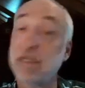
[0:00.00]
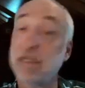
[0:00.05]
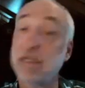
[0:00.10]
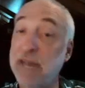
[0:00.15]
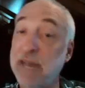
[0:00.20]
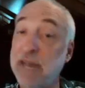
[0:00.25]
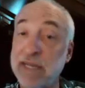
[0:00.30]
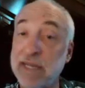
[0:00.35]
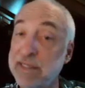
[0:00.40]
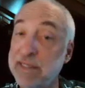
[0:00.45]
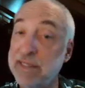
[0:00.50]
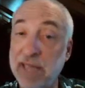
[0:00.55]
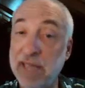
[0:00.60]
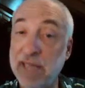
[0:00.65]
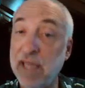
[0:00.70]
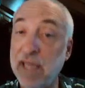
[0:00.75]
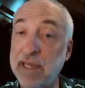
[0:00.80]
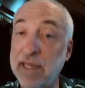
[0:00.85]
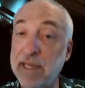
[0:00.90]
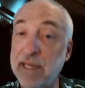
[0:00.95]
It does not
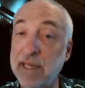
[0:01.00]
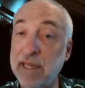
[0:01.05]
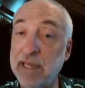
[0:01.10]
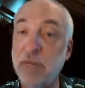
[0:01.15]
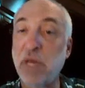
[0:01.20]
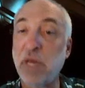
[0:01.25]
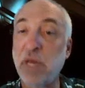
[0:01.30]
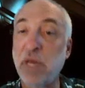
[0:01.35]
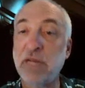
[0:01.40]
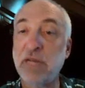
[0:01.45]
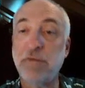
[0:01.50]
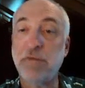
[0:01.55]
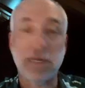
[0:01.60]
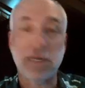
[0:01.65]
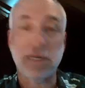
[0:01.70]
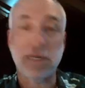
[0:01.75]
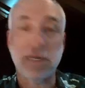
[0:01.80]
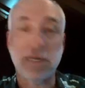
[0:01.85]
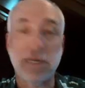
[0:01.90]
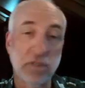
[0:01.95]
contain an
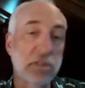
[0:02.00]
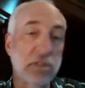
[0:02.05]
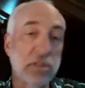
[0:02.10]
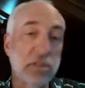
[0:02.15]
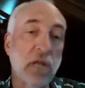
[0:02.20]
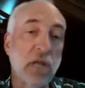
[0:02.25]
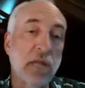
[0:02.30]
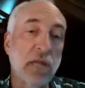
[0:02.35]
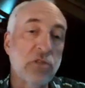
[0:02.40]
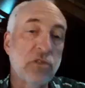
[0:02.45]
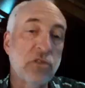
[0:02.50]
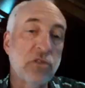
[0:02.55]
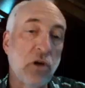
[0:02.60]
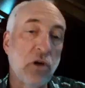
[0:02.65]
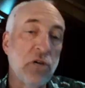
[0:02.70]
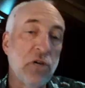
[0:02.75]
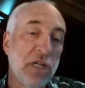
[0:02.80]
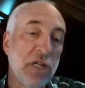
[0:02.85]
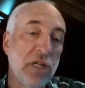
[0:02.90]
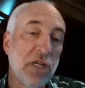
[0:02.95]
embedded factorial
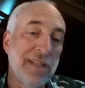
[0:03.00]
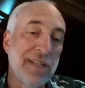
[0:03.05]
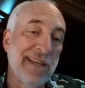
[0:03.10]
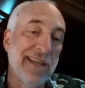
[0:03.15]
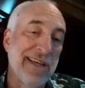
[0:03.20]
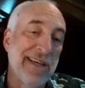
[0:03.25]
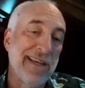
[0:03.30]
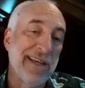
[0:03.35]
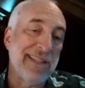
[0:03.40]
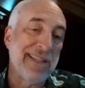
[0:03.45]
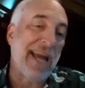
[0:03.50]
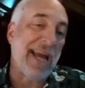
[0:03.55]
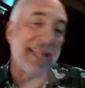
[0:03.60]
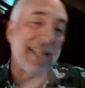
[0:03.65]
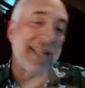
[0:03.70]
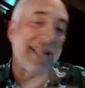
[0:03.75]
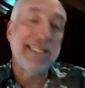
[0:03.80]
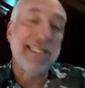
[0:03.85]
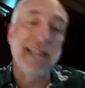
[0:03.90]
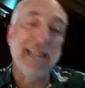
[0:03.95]
design. So
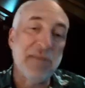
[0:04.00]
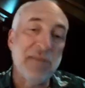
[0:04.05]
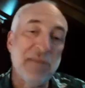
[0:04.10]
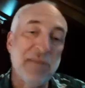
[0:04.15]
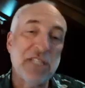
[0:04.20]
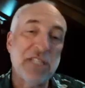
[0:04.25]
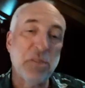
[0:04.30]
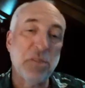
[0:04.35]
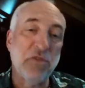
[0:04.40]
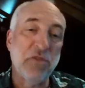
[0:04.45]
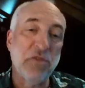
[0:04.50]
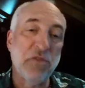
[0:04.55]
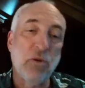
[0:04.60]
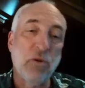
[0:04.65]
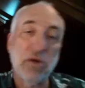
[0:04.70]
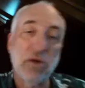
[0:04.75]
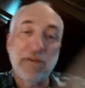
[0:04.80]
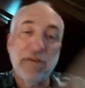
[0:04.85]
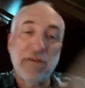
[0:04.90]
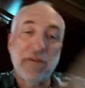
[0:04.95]
the idea I mentioned
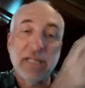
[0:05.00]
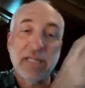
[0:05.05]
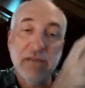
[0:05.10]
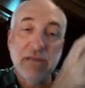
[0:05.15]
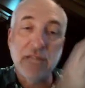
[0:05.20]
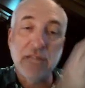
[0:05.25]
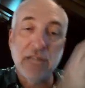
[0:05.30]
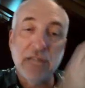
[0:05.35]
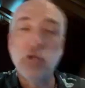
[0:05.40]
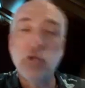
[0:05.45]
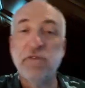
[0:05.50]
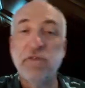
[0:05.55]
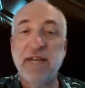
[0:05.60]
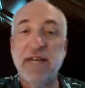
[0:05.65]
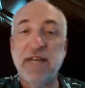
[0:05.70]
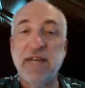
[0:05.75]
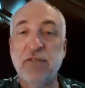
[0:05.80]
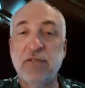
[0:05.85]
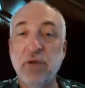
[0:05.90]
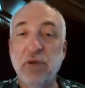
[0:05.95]
before of I
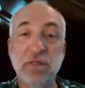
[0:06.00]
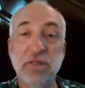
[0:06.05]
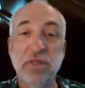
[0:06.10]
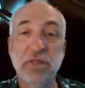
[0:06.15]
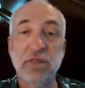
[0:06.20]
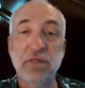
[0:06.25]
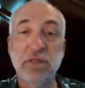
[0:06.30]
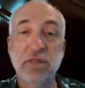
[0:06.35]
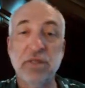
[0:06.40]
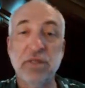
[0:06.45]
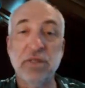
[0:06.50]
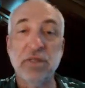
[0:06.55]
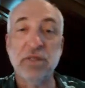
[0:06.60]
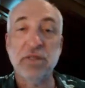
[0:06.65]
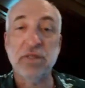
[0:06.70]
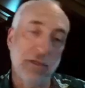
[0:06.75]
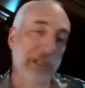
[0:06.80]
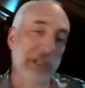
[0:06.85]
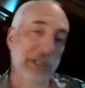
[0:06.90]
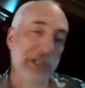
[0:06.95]
do a factorial
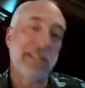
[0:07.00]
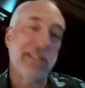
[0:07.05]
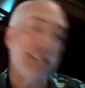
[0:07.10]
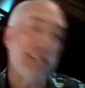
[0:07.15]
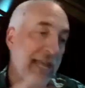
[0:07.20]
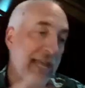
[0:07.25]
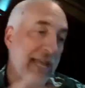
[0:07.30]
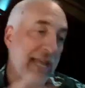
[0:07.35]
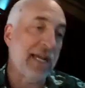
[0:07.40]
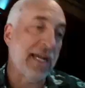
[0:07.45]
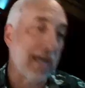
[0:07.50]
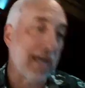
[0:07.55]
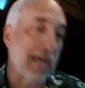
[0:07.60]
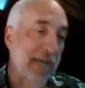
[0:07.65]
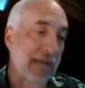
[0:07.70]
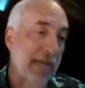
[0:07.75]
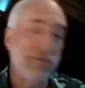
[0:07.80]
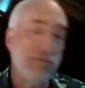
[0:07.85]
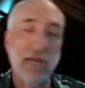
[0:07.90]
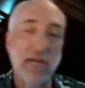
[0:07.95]
design, I look at the
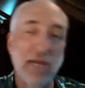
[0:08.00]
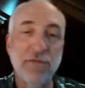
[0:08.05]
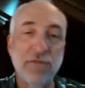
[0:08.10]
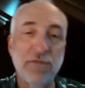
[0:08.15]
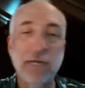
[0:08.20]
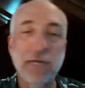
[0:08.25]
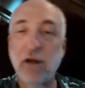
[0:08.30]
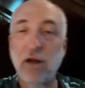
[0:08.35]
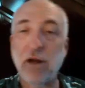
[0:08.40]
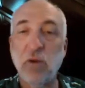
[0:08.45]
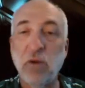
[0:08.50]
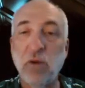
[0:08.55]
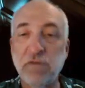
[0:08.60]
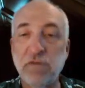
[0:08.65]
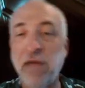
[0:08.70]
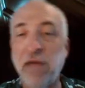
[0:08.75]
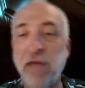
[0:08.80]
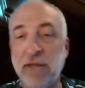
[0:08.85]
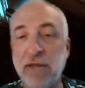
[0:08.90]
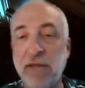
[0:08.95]
data, I figure
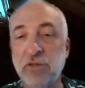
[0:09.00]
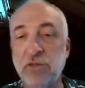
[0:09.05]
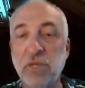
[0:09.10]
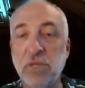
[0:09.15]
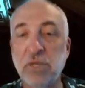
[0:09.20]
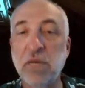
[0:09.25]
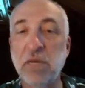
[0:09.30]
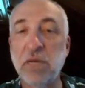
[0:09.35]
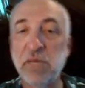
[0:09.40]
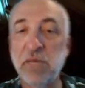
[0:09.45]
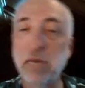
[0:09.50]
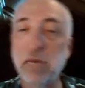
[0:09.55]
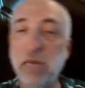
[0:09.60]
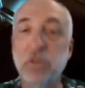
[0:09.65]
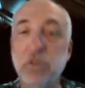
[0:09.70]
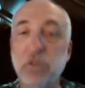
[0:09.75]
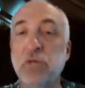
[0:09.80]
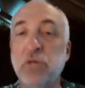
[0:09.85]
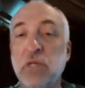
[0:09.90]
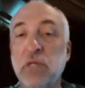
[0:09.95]
out what factors I might
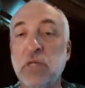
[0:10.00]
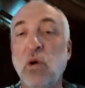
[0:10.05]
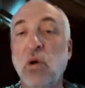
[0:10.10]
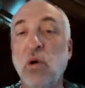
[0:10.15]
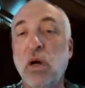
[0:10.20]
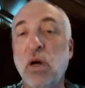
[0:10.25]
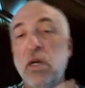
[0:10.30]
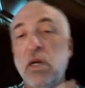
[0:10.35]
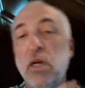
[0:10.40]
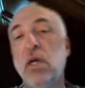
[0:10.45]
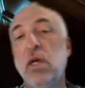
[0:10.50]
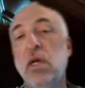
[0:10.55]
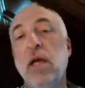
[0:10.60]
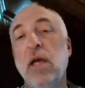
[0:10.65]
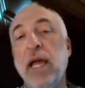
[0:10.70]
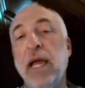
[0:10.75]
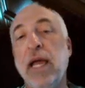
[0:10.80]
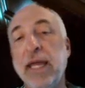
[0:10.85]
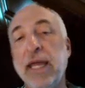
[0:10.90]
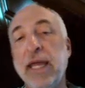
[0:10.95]
be able to
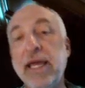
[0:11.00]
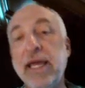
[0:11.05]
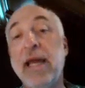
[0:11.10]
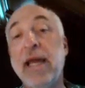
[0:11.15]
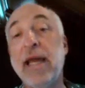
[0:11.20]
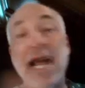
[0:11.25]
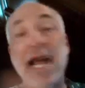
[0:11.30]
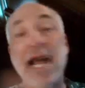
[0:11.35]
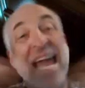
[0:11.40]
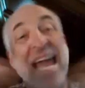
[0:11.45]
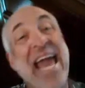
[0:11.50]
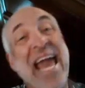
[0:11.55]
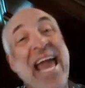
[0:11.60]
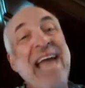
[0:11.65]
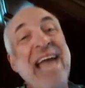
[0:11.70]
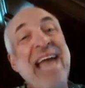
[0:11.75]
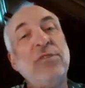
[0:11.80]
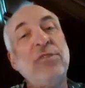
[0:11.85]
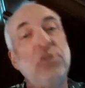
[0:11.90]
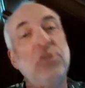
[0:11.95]
ignore, and then I
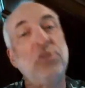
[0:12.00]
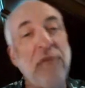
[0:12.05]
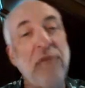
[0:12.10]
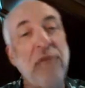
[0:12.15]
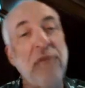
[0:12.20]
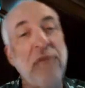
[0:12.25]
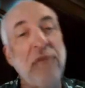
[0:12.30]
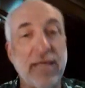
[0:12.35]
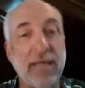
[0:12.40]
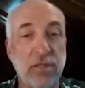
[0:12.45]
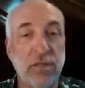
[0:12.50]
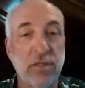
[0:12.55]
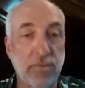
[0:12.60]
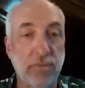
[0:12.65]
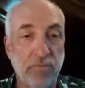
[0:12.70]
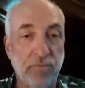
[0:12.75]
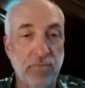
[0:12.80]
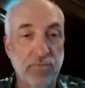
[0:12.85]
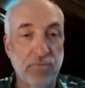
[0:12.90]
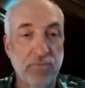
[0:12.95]
add to
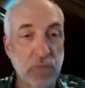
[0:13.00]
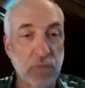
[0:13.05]
that